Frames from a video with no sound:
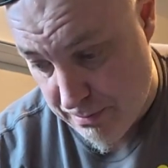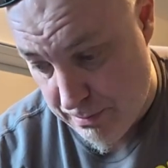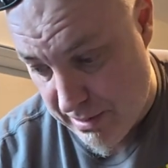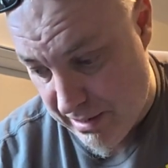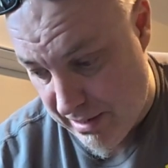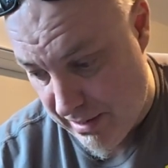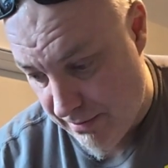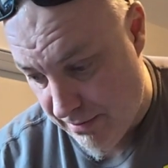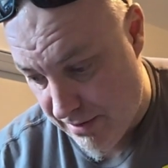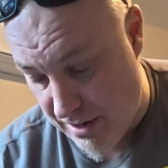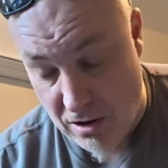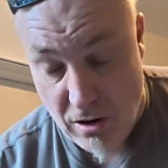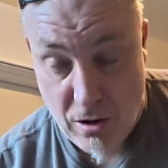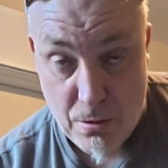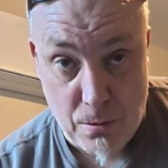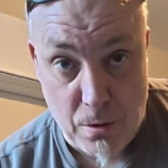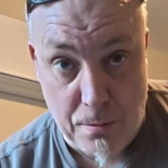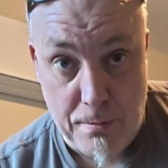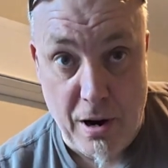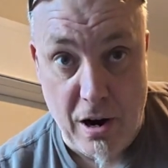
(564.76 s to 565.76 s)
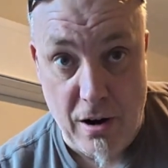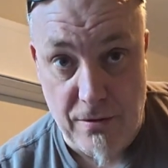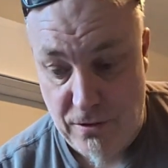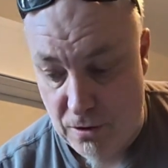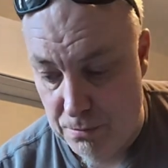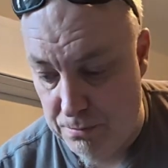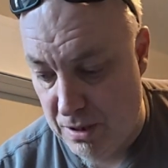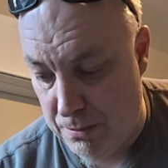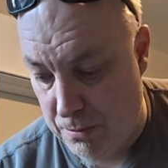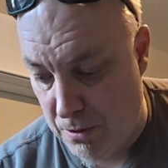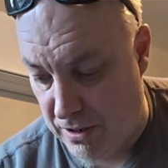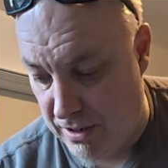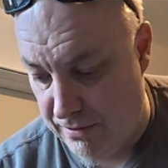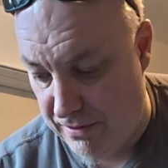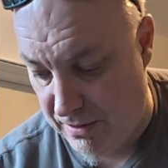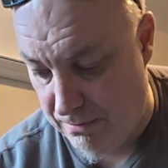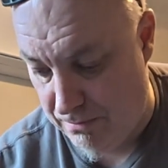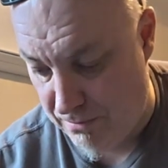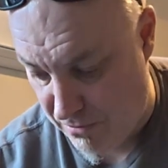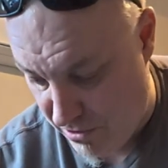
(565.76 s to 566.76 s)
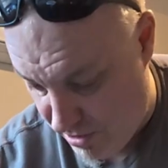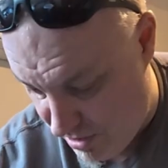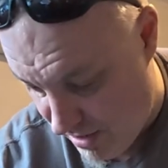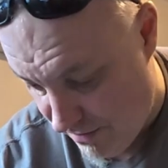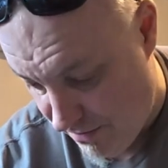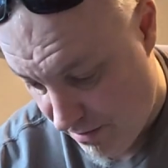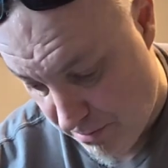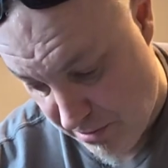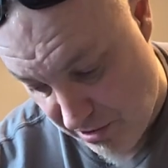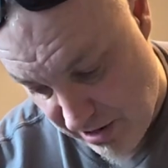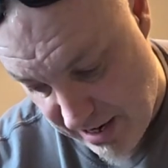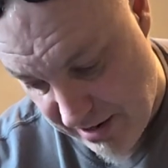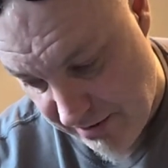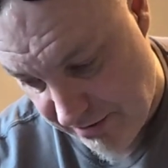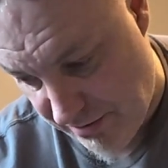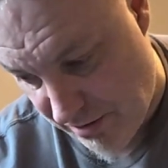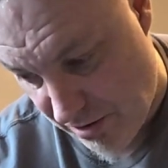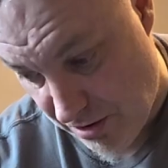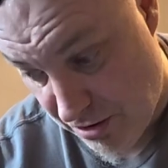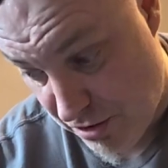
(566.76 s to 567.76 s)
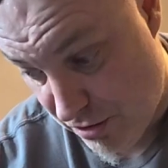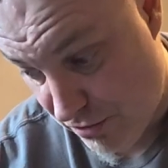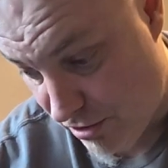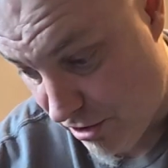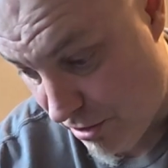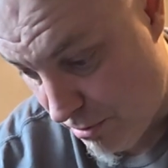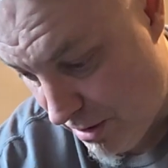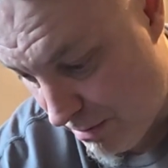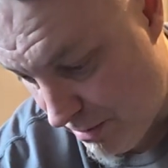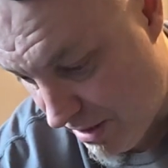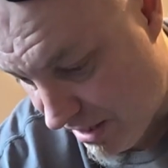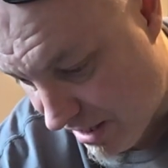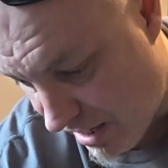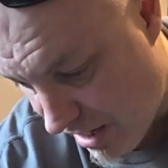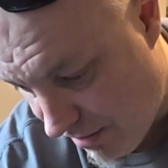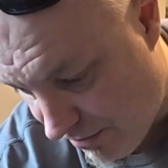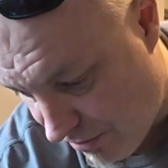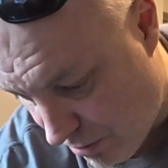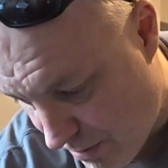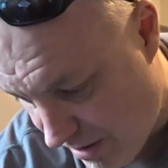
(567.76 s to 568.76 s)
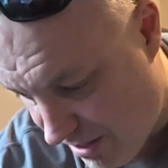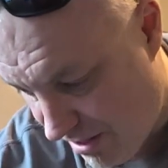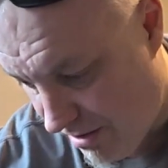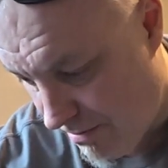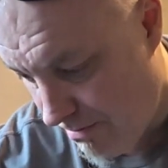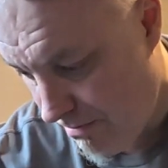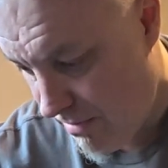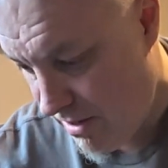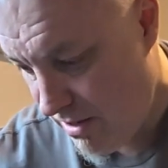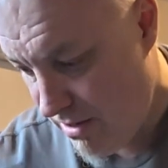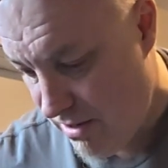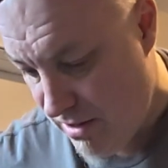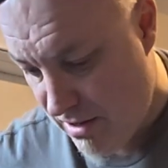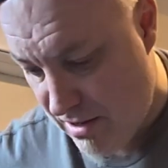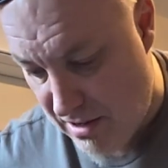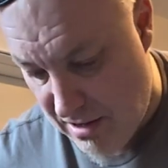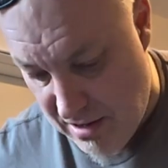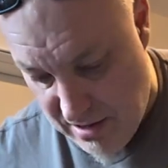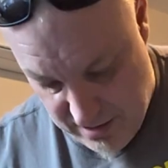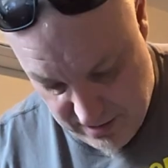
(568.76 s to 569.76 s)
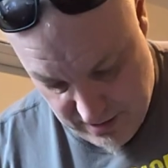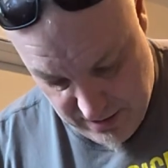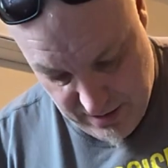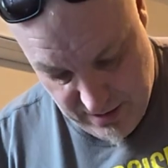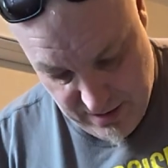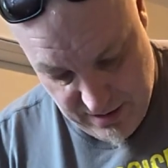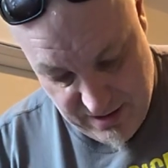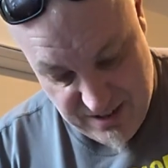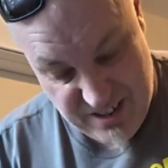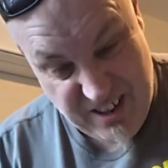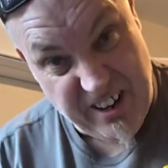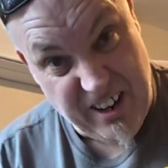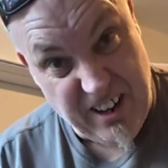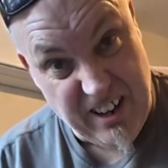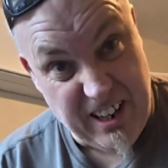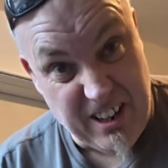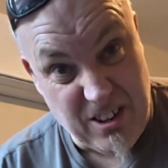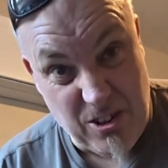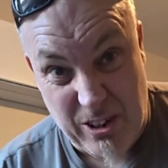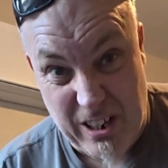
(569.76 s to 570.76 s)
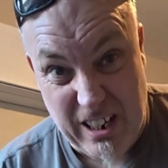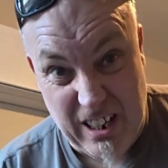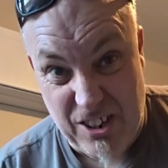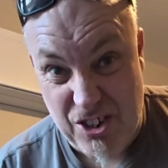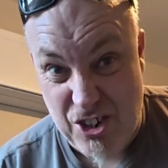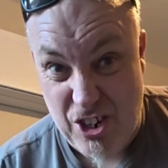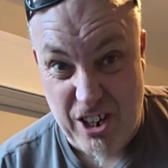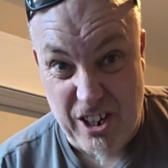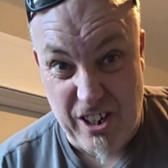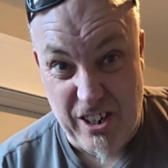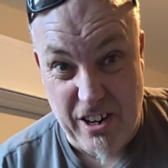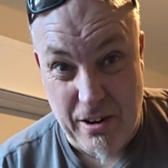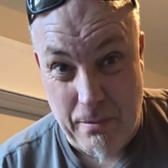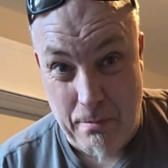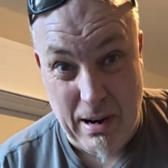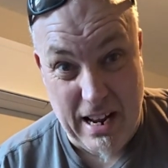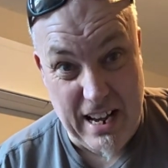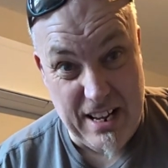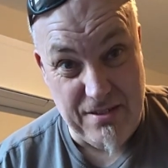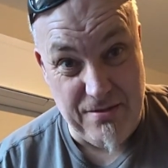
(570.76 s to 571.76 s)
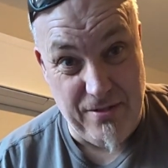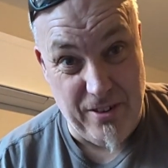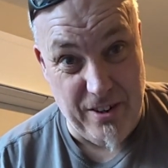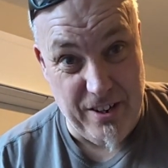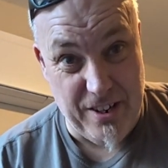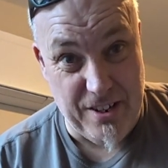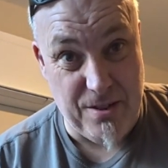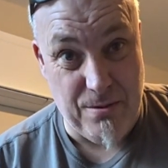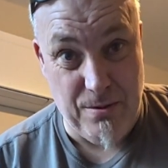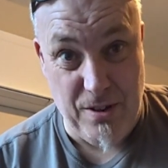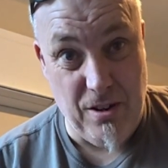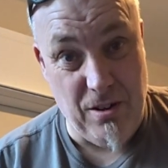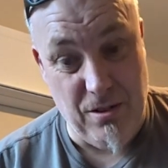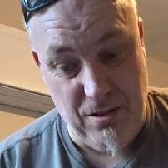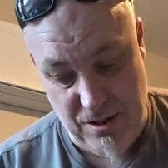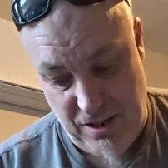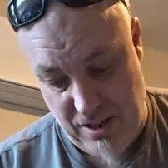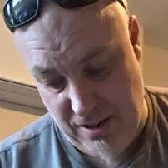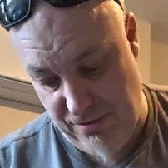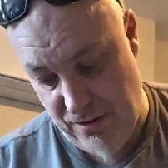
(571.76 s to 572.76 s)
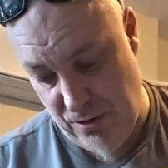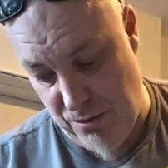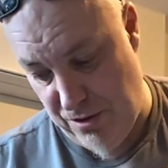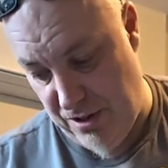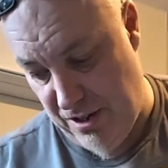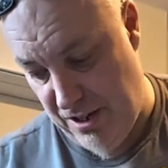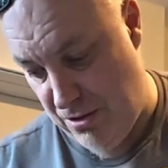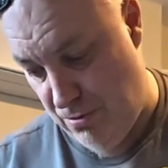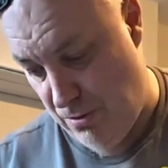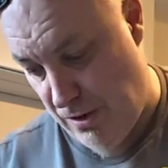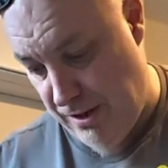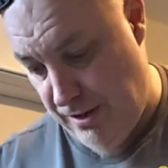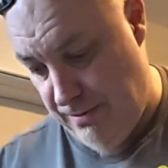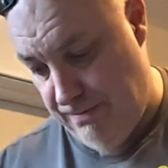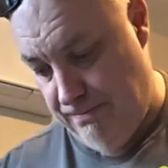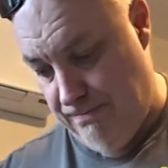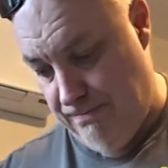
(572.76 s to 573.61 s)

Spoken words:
but they're a lot more powerful than people give them credit for, so you've got to be a bit careful with them. It's kind of like cooking a chicken in a blast furnace when you're using a full-size one.